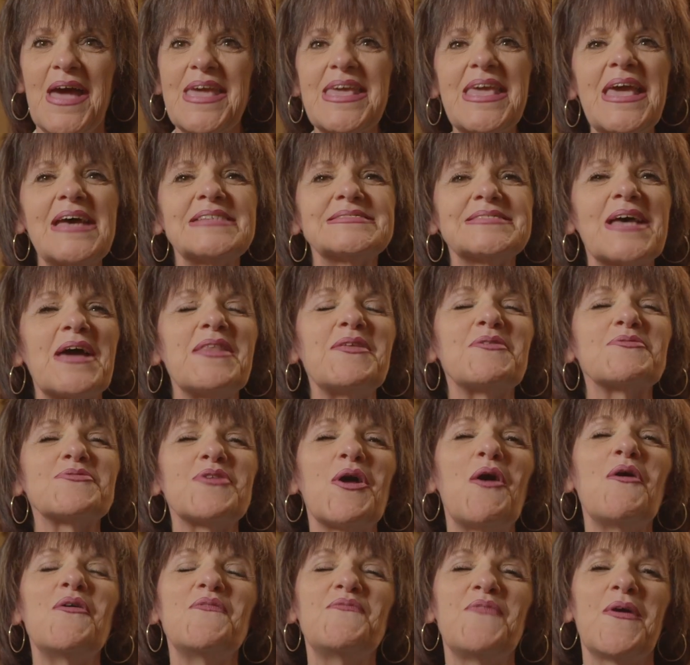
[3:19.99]
I guess I don't
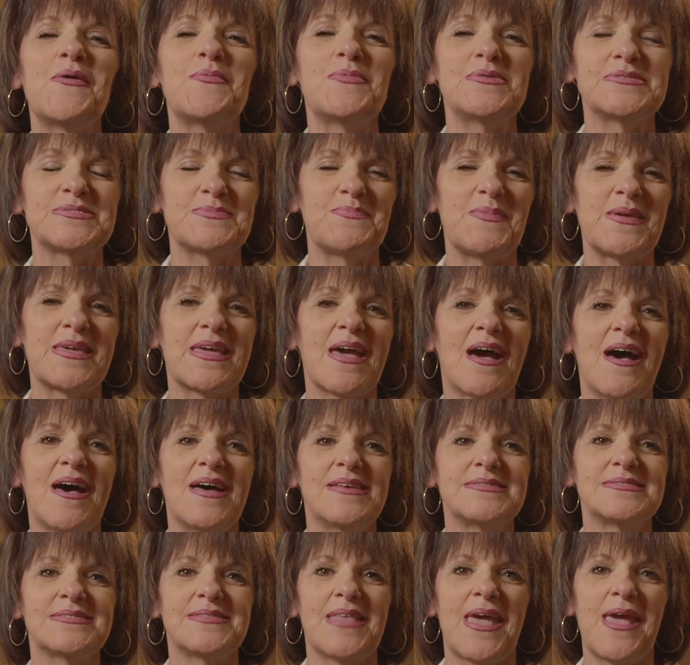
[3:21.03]
know if it was
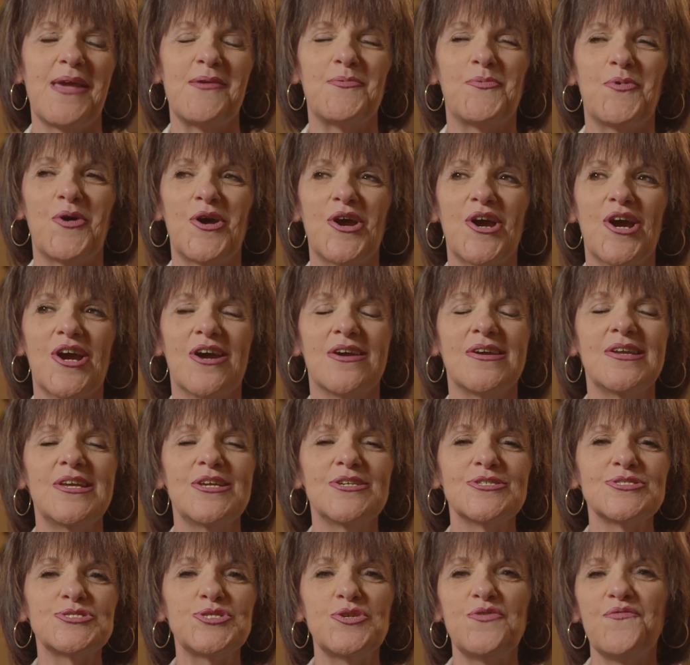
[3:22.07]
because they were
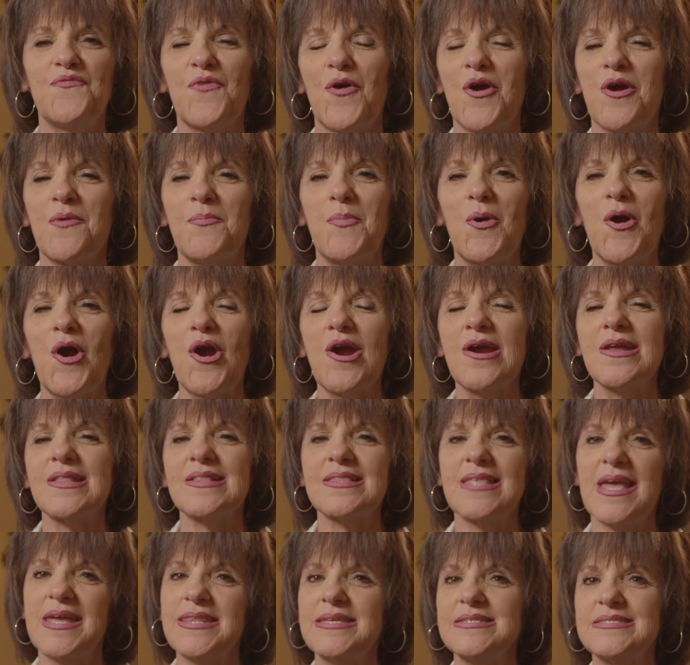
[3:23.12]
too far
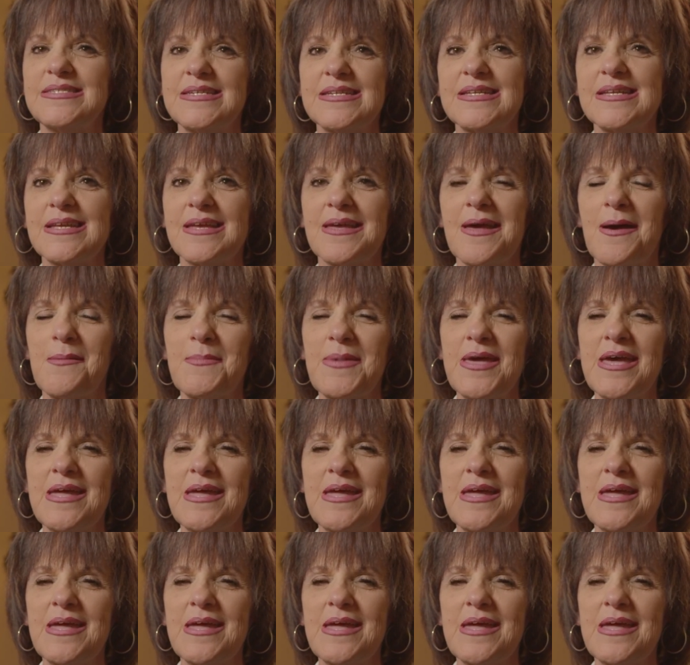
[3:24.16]
apart that he didn't come